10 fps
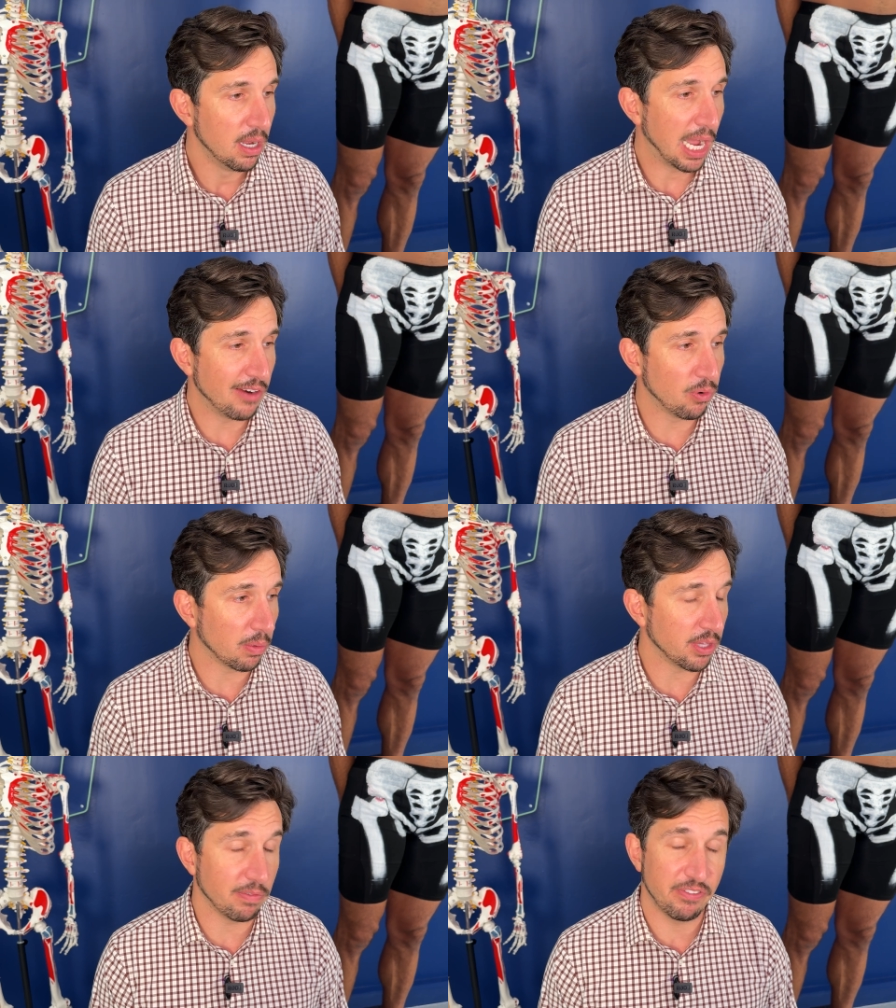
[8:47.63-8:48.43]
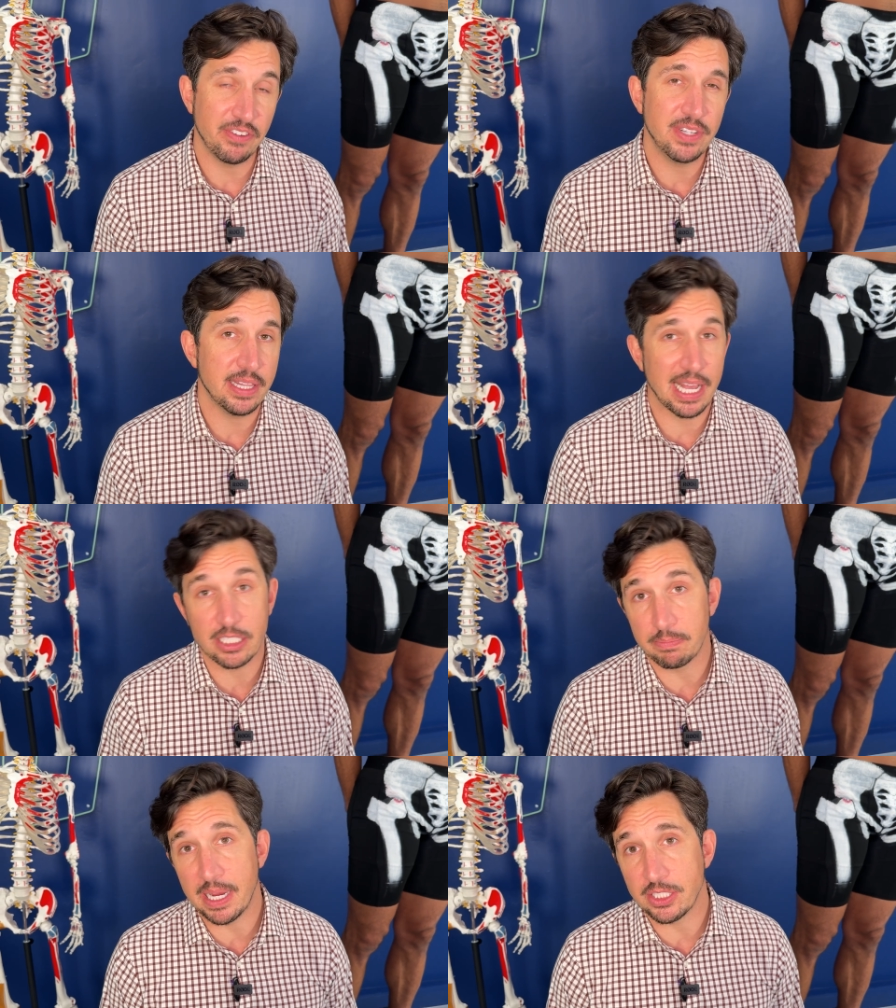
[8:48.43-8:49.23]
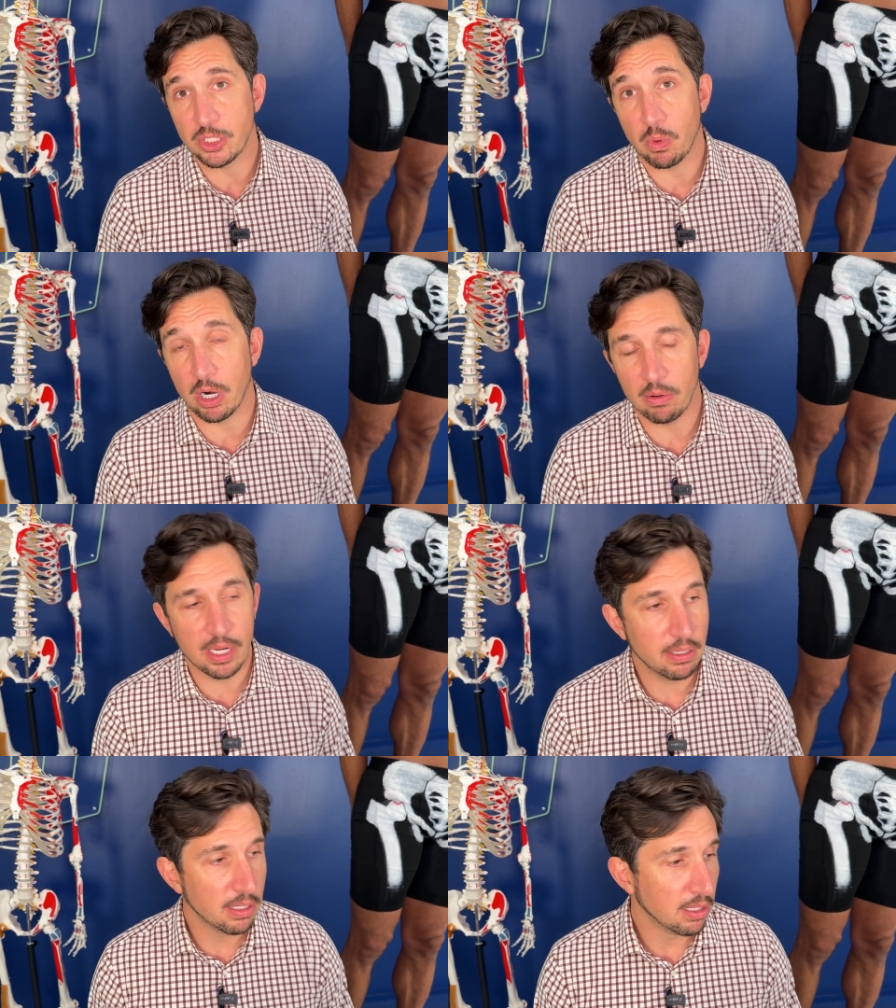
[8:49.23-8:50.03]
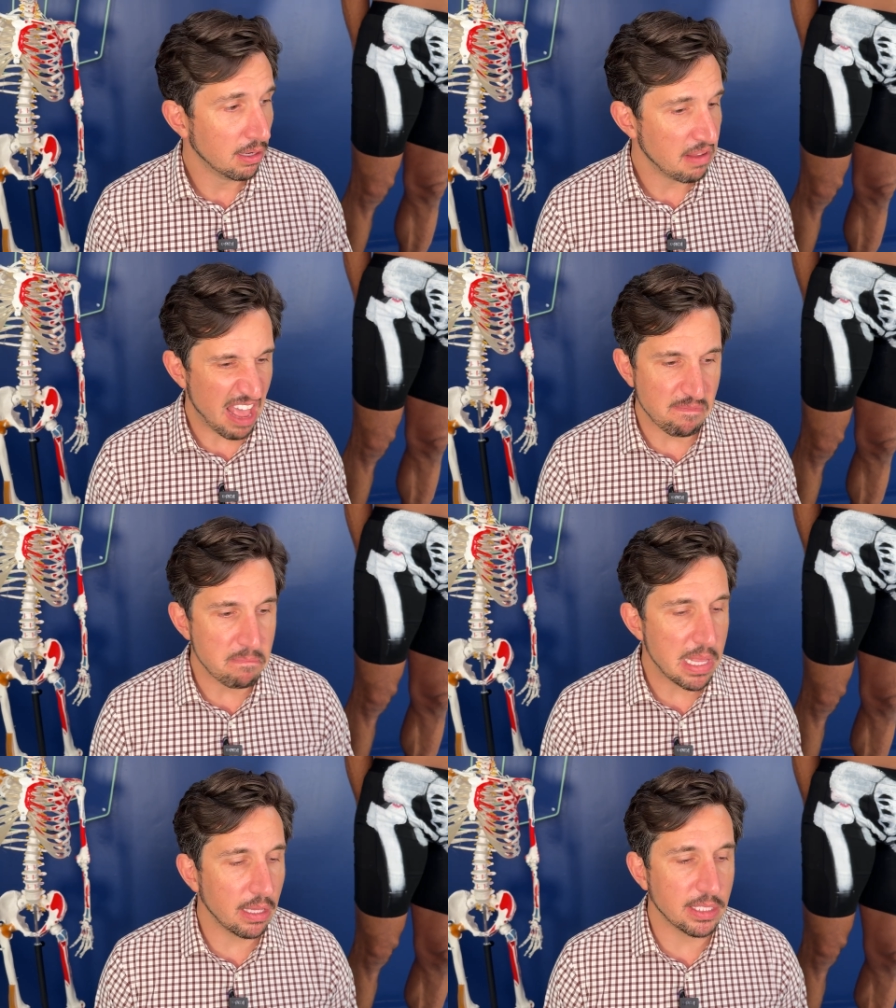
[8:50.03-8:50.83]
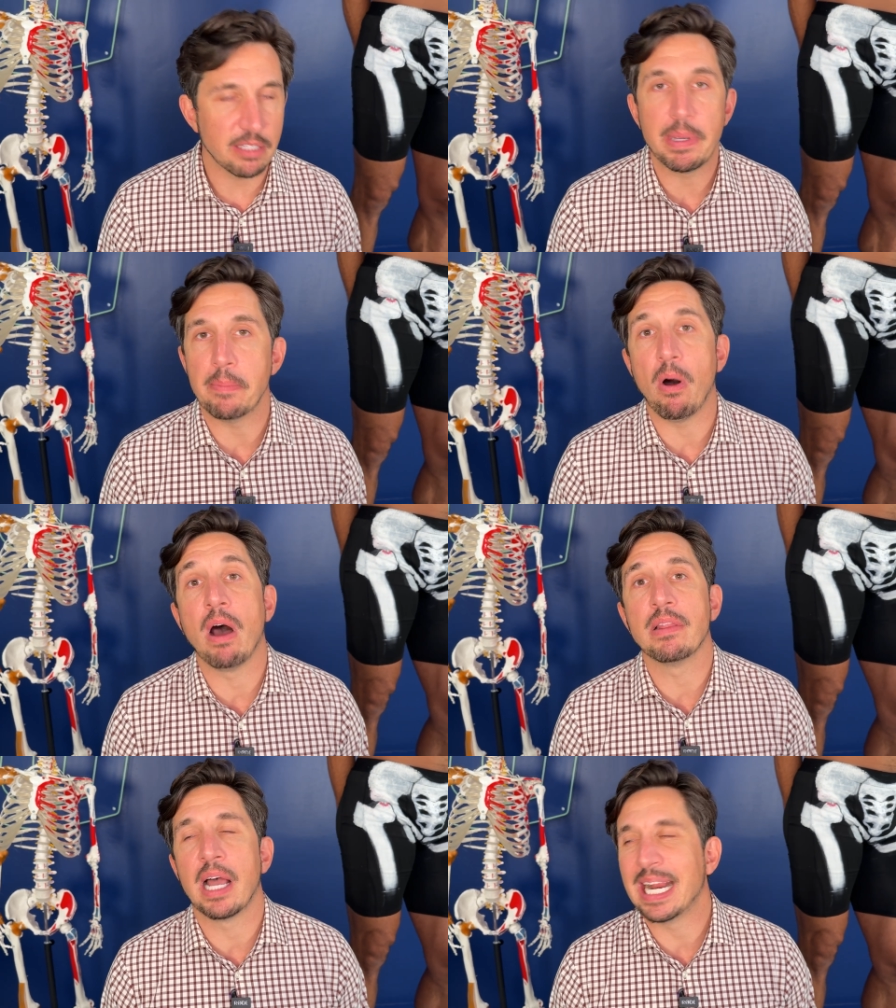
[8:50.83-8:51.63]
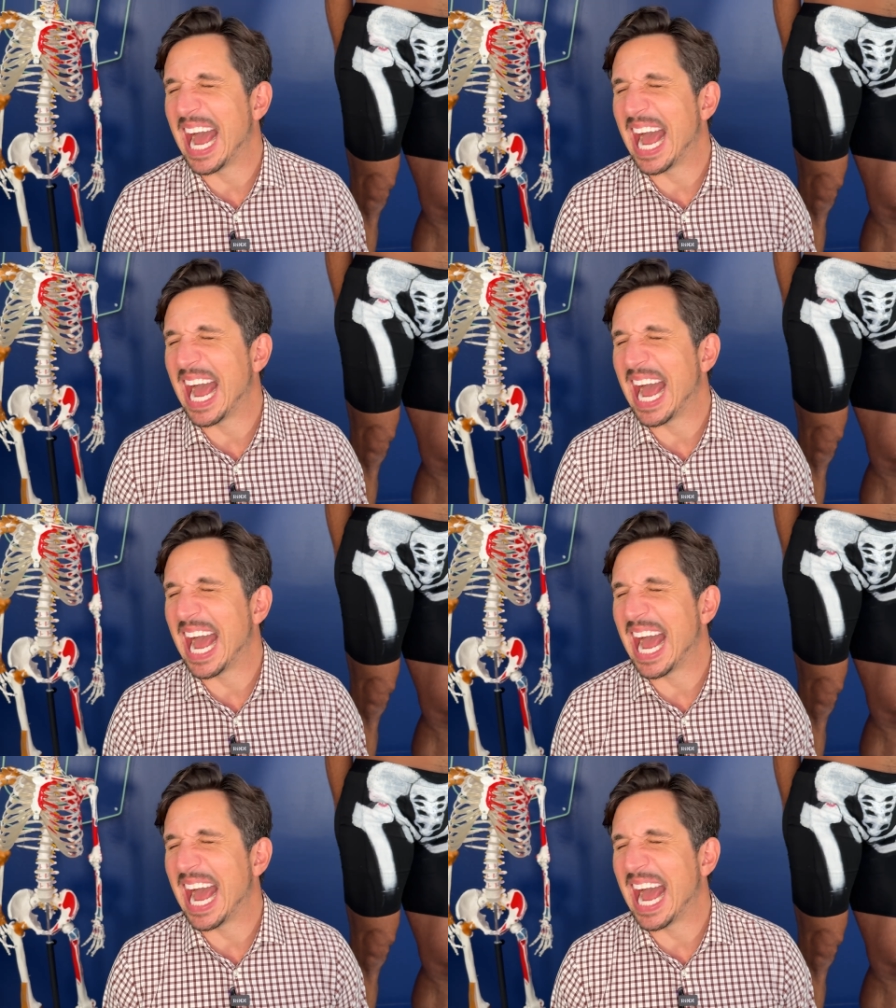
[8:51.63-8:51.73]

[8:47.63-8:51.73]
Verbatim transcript: I've worked with over 15,000 patients one-on-one, have millions of people online.